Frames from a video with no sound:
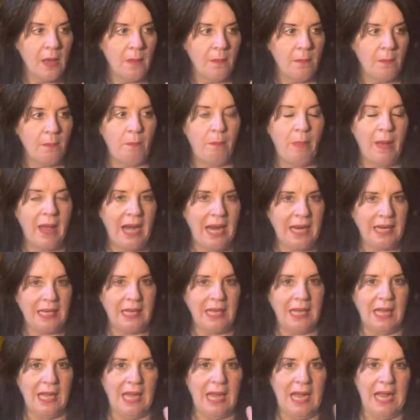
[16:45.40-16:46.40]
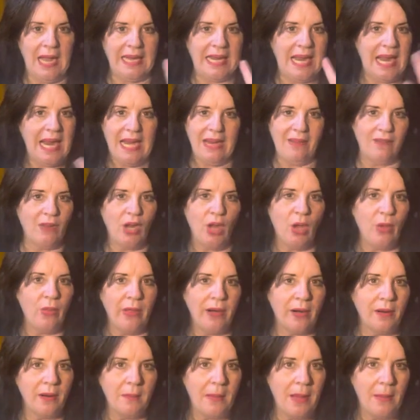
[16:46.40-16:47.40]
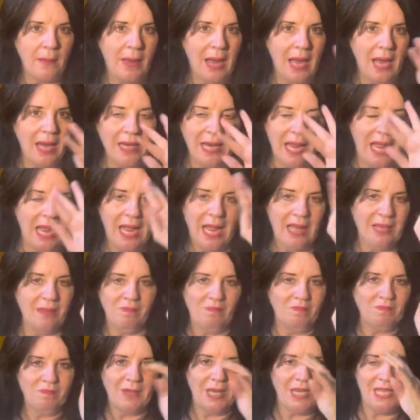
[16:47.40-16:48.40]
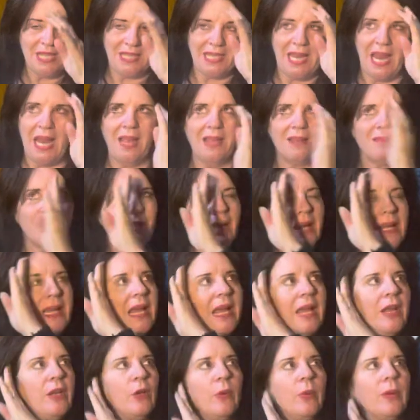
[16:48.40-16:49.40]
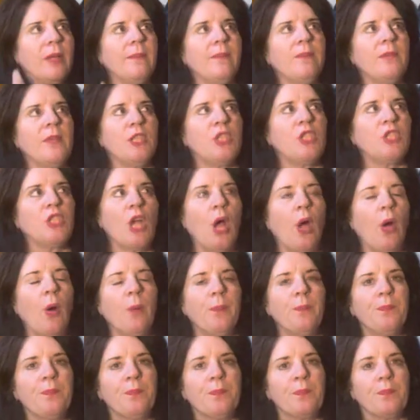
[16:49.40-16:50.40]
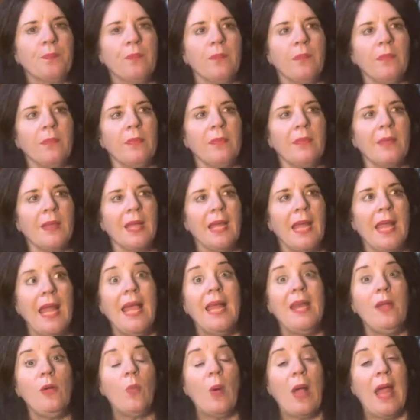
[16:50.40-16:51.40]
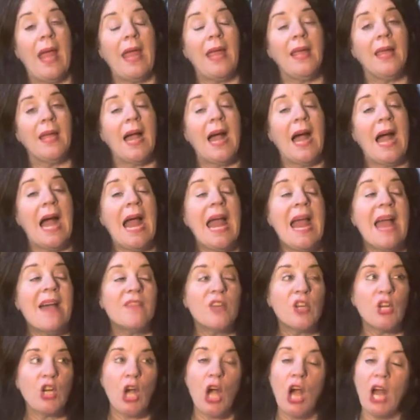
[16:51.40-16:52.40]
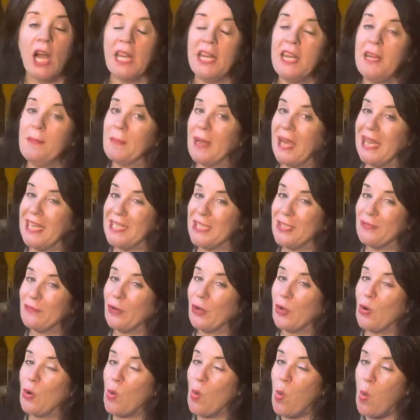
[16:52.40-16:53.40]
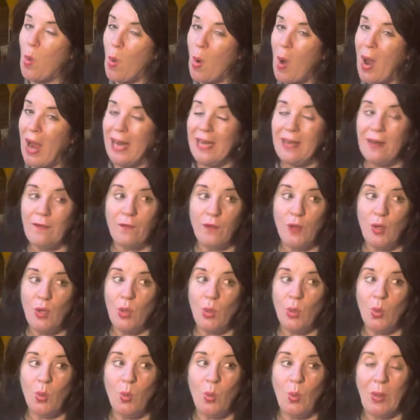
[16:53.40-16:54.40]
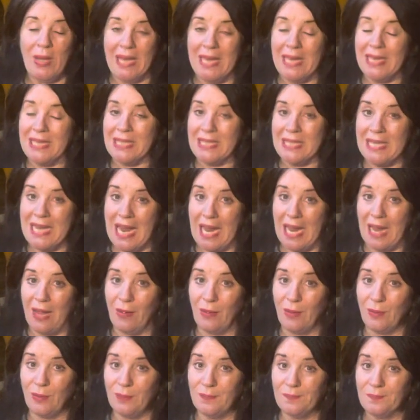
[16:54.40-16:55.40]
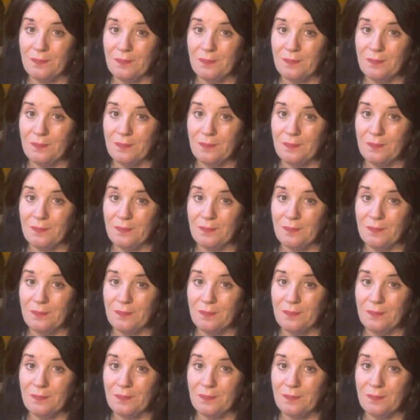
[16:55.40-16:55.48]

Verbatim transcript: But I, I can't even go there in my mind. I, I, I just can't. I can't do it. So anyway, I haven't caught any mice for quite a few weeks now.